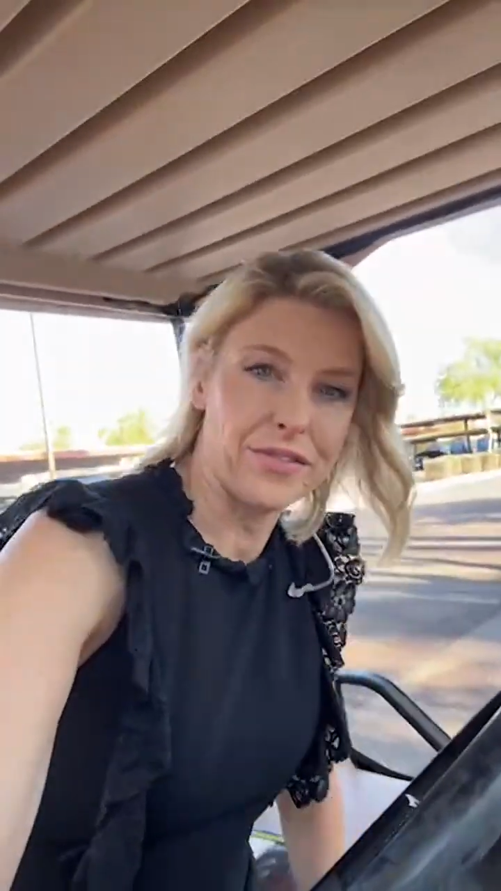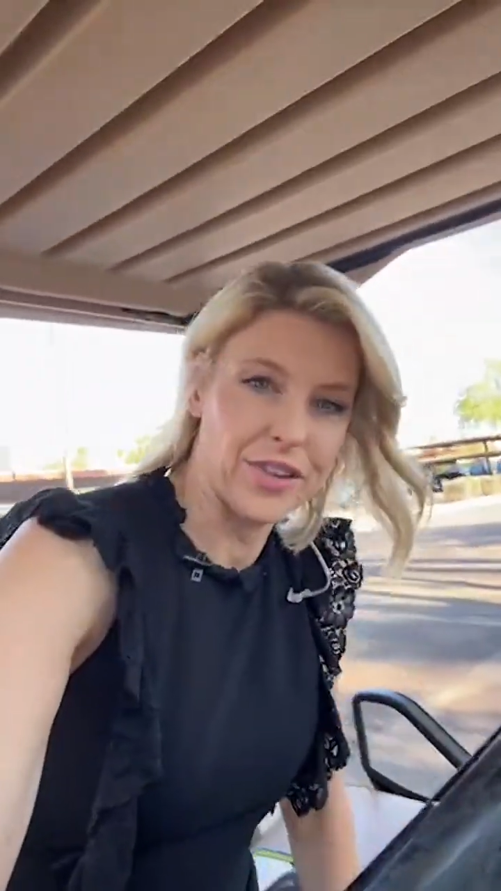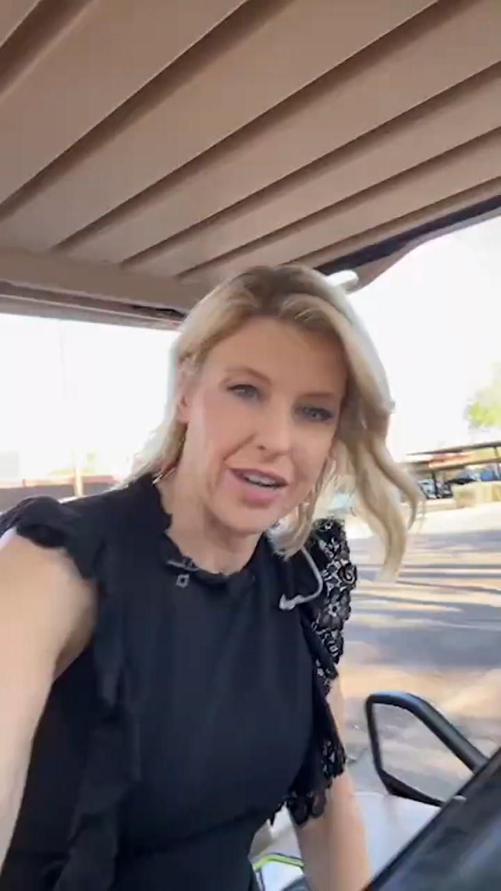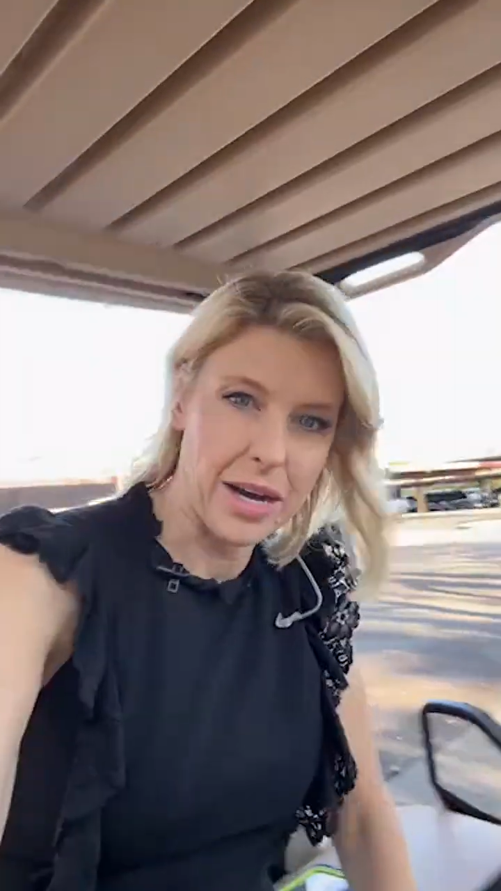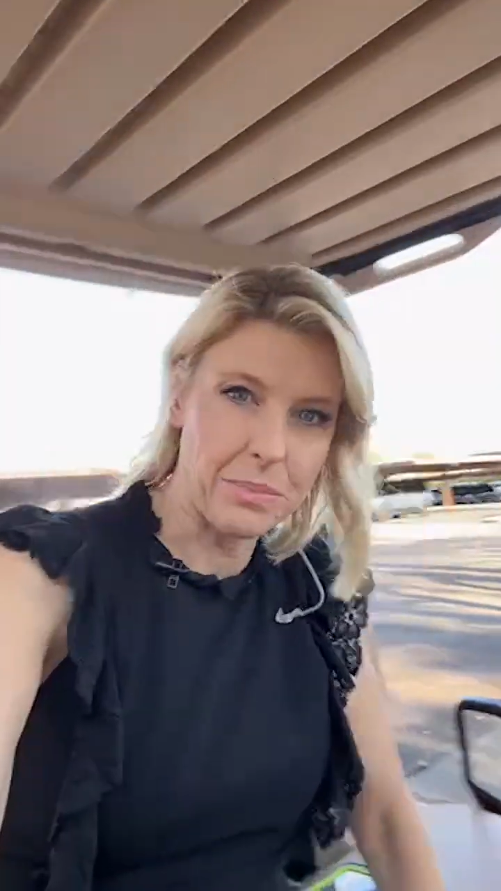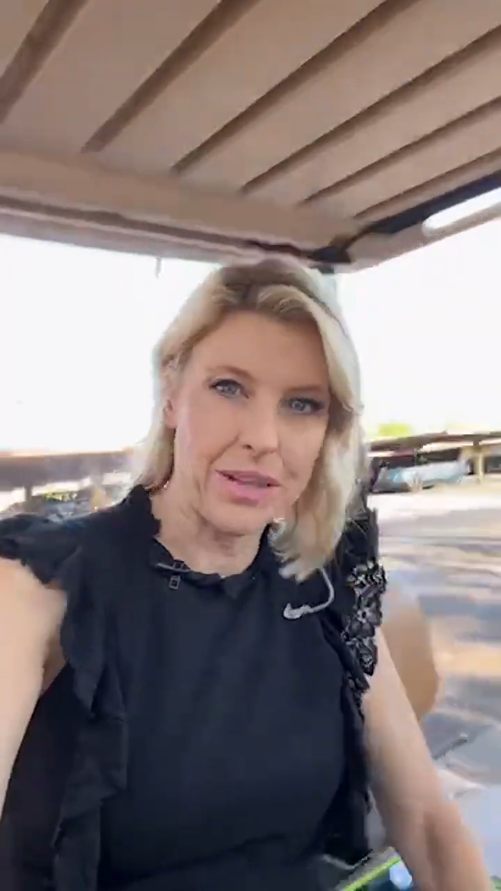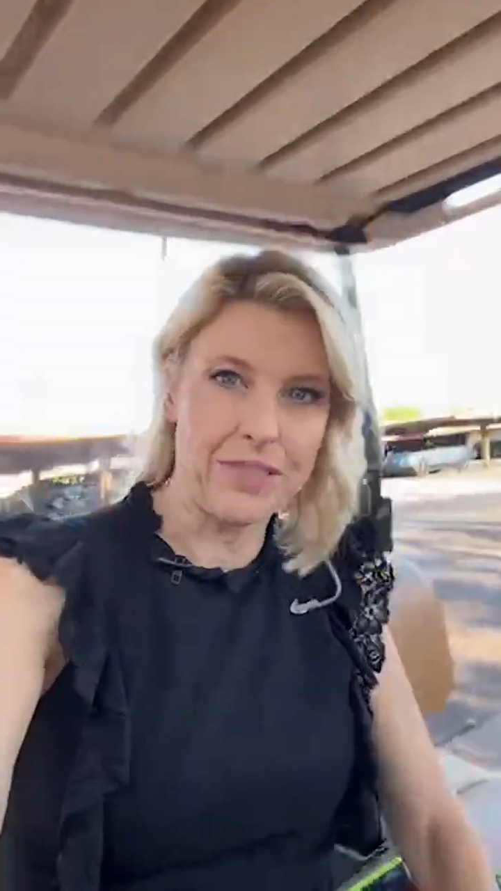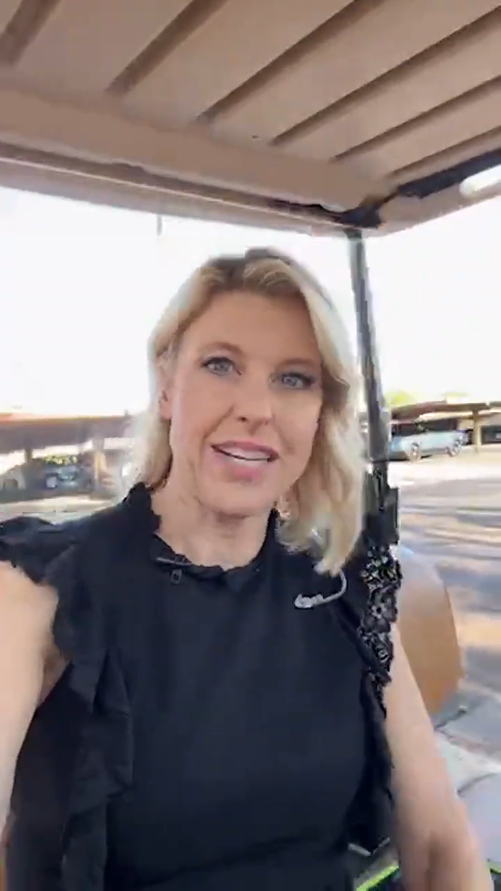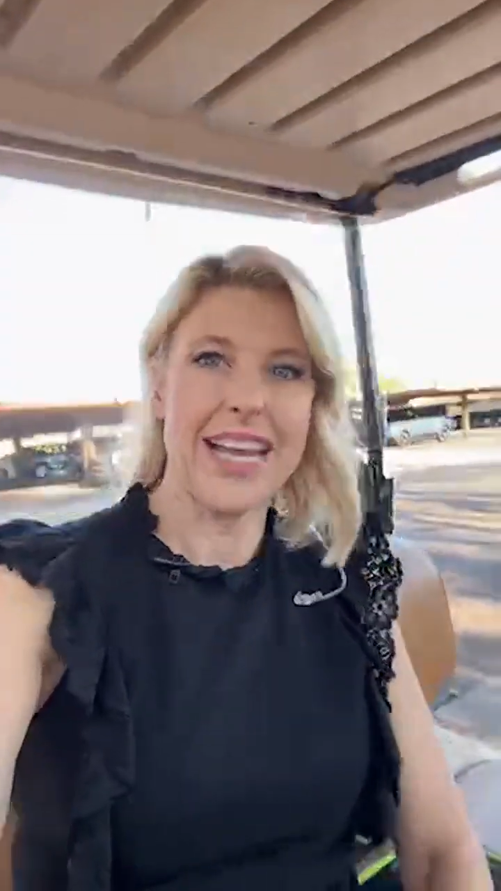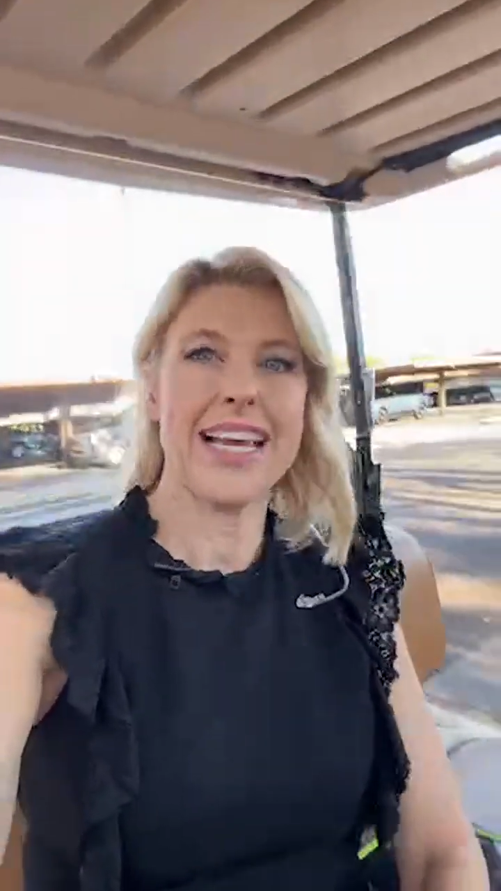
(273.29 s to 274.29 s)
for a couple
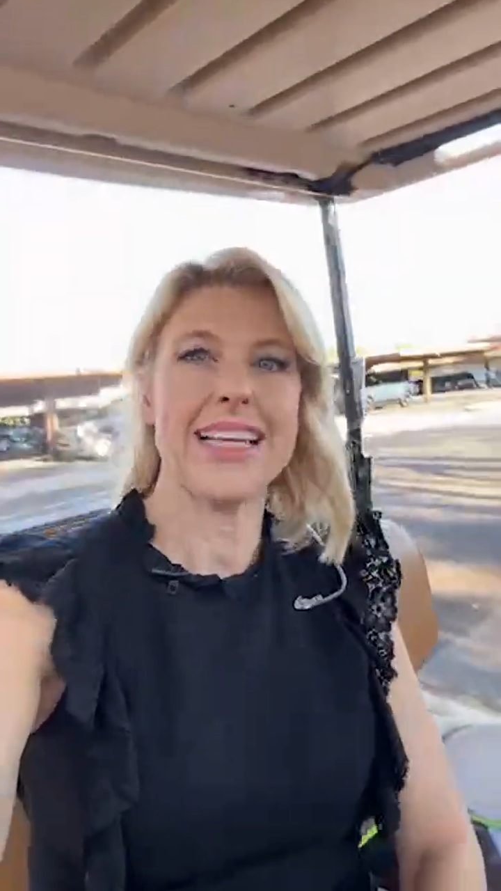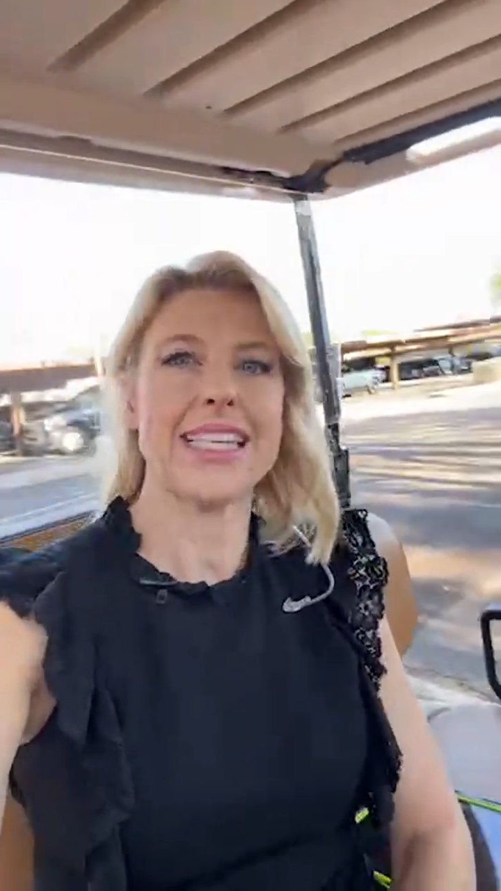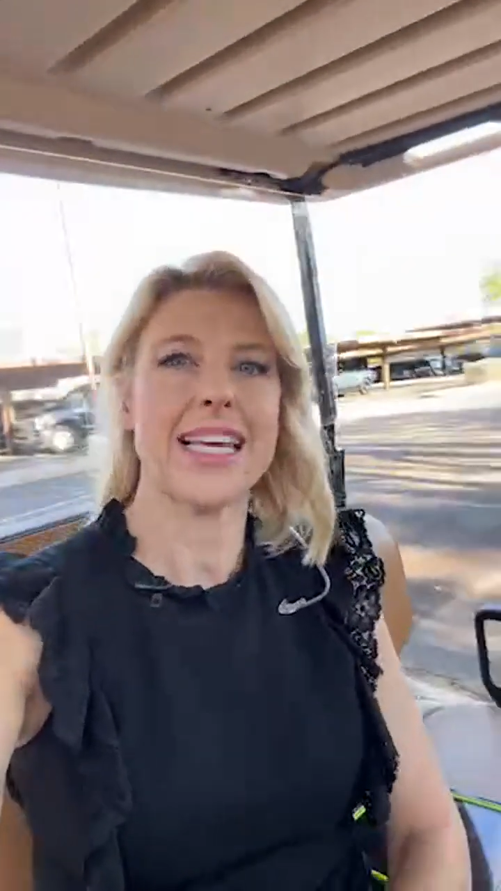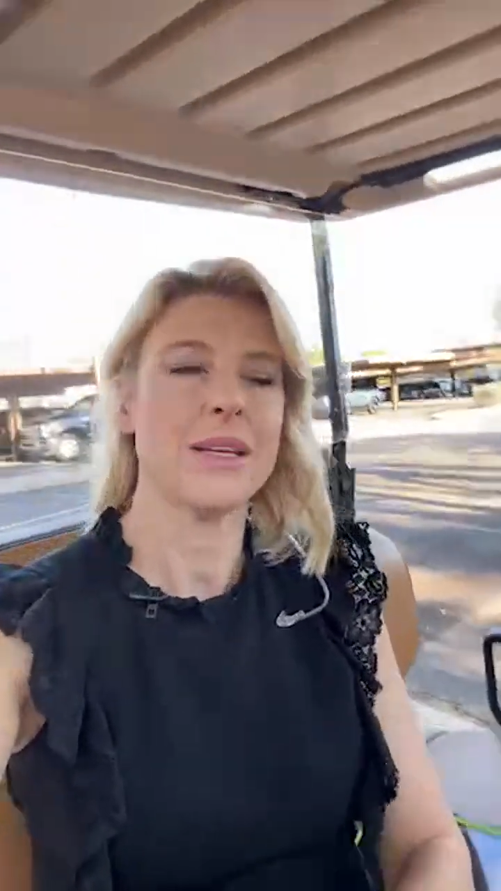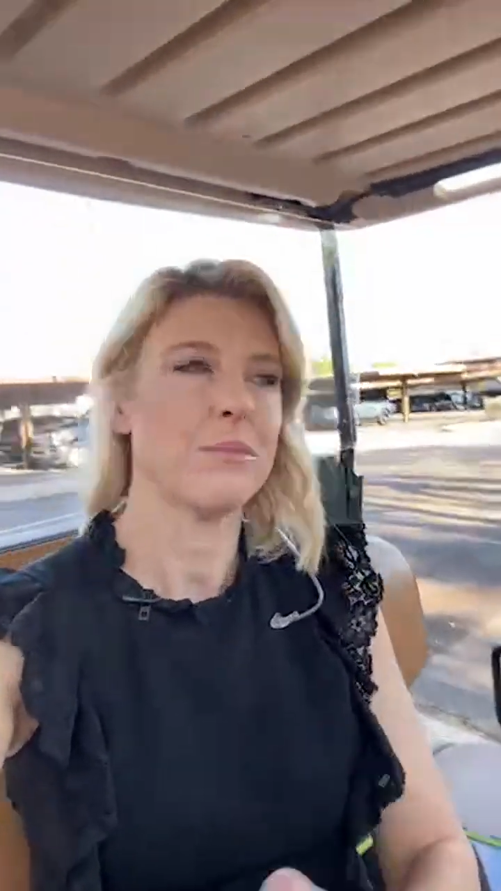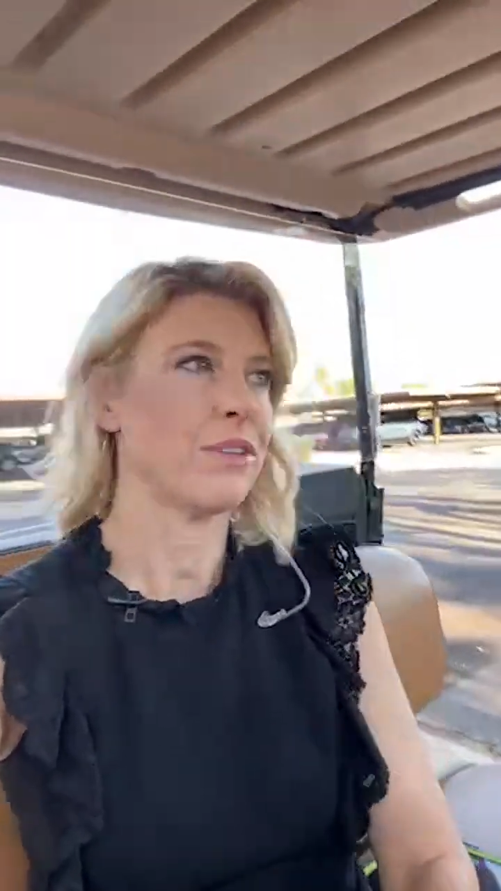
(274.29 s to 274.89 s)
of days